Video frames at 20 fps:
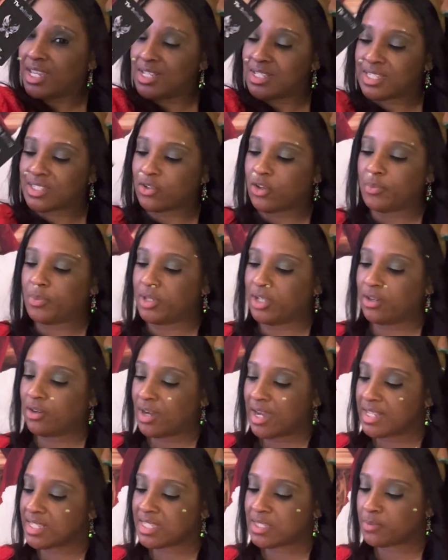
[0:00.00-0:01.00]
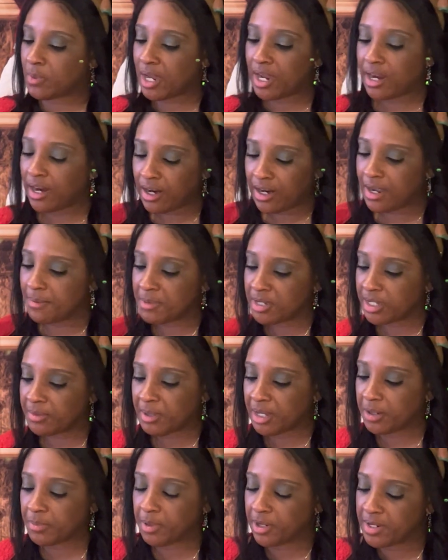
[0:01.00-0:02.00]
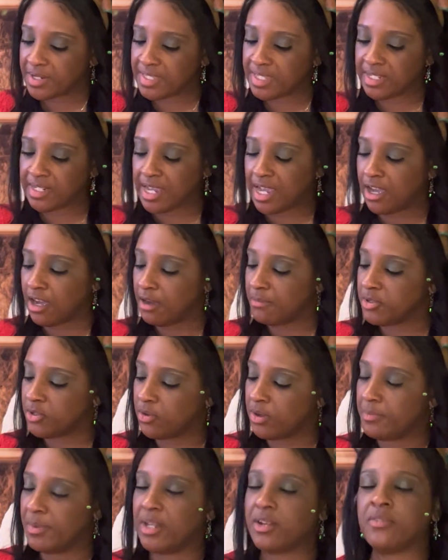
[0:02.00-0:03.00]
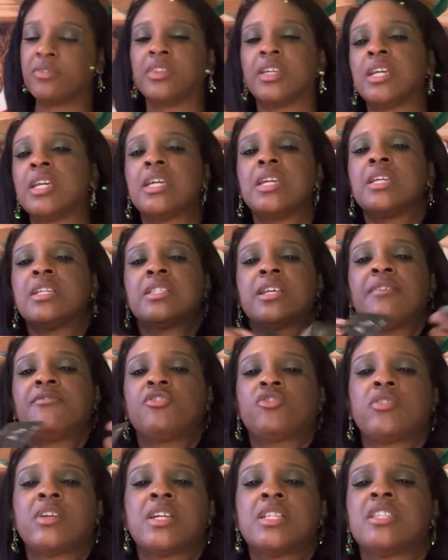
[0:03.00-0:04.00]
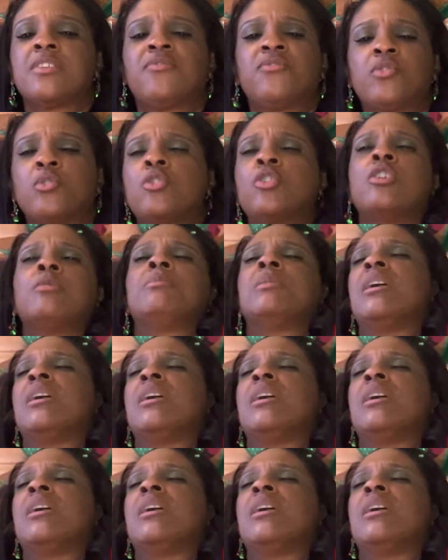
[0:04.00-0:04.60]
Scorpio. I swear I'm a better person now. I'm doing better things. I've transformed.